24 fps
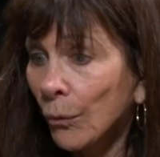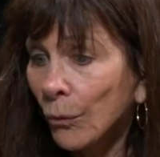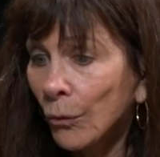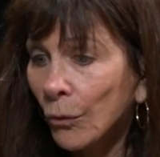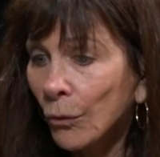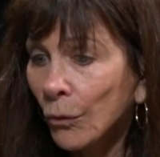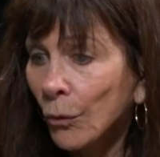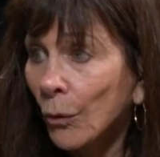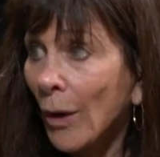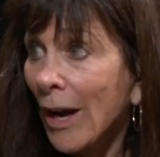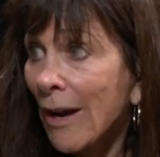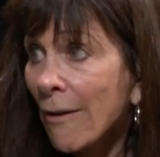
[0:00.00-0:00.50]

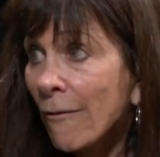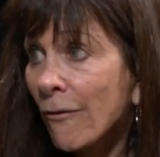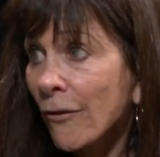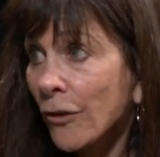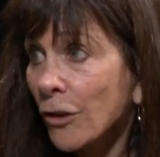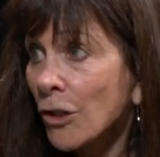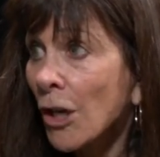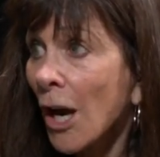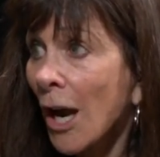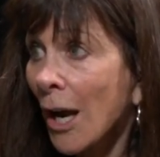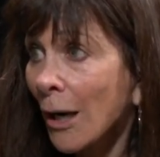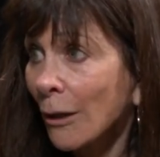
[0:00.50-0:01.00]
great
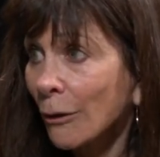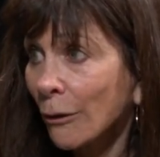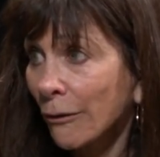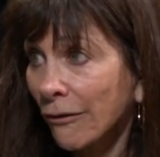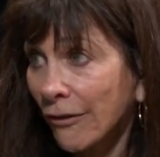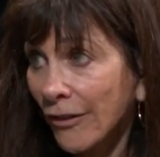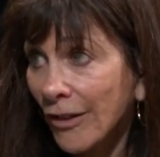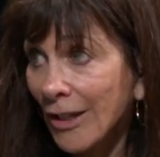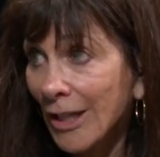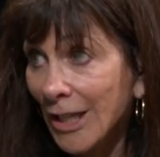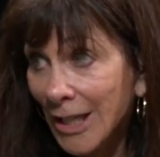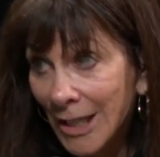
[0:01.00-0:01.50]

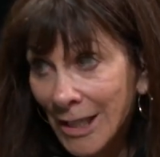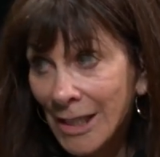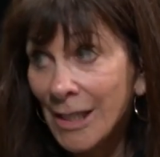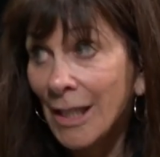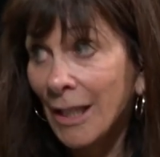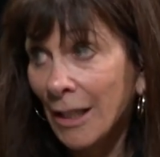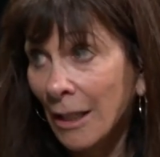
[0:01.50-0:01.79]
photography is a